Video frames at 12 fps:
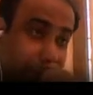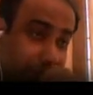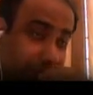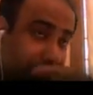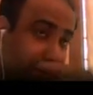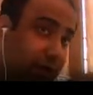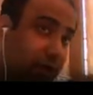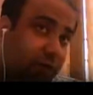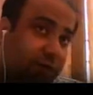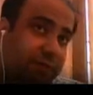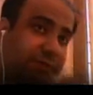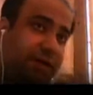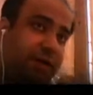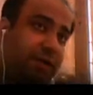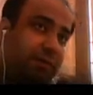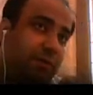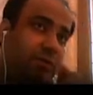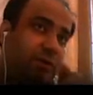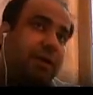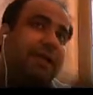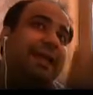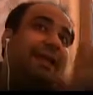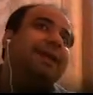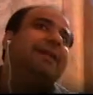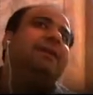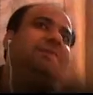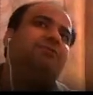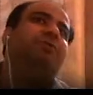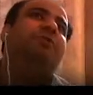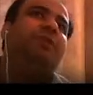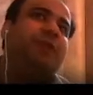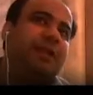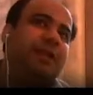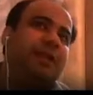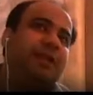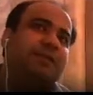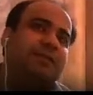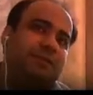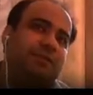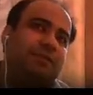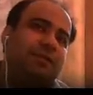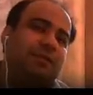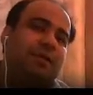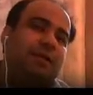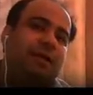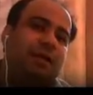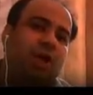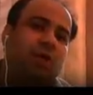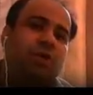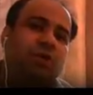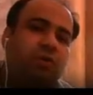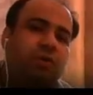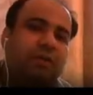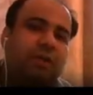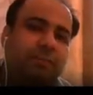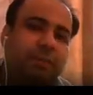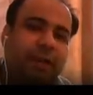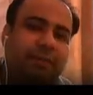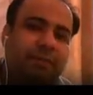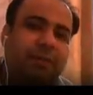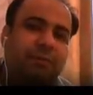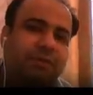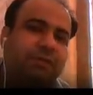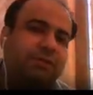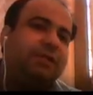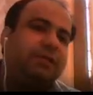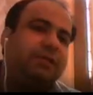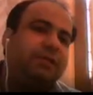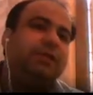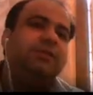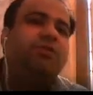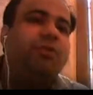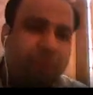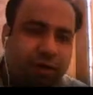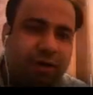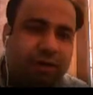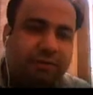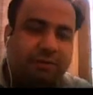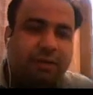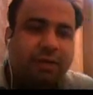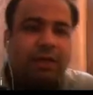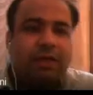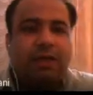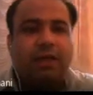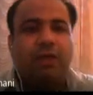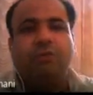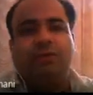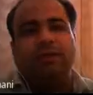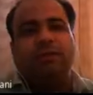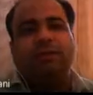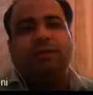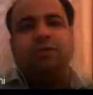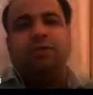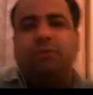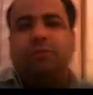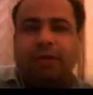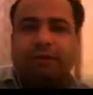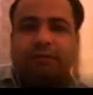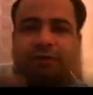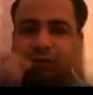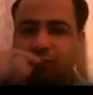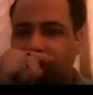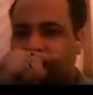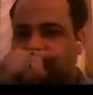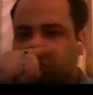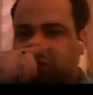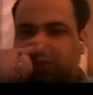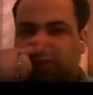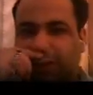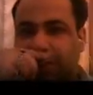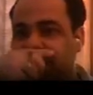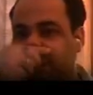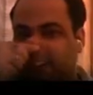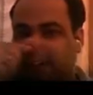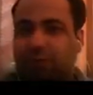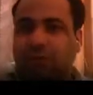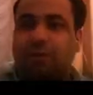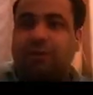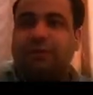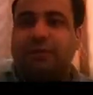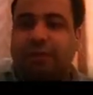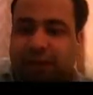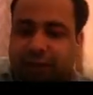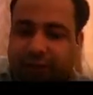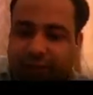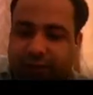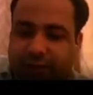Till now we have been studying about only inherent discontinuities. Now we'll go with the primary processing discontinuities. Now this group refers to the discontinuities that originate